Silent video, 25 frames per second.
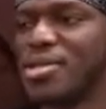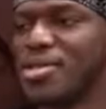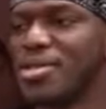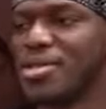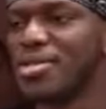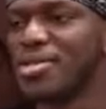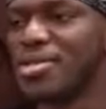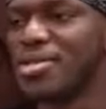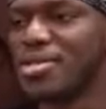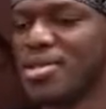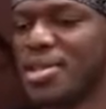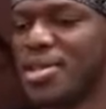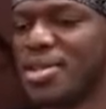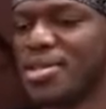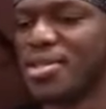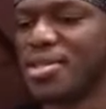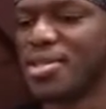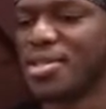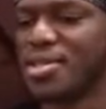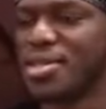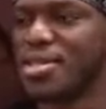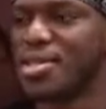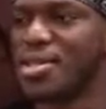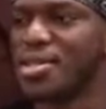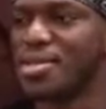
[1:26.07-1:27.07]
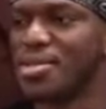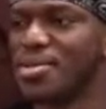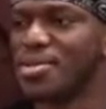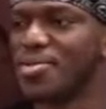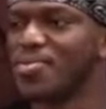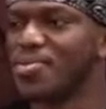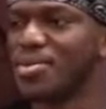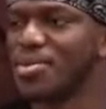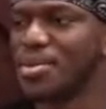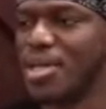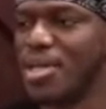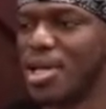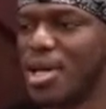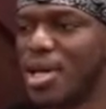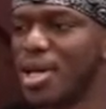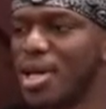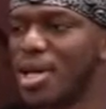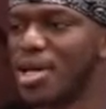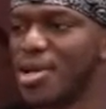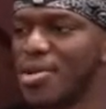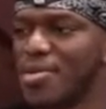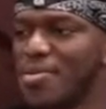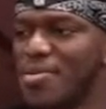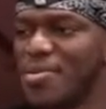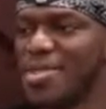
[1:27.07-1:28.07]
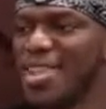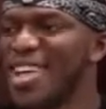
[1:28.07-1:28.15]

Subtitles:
No words are spoken by the person on screen.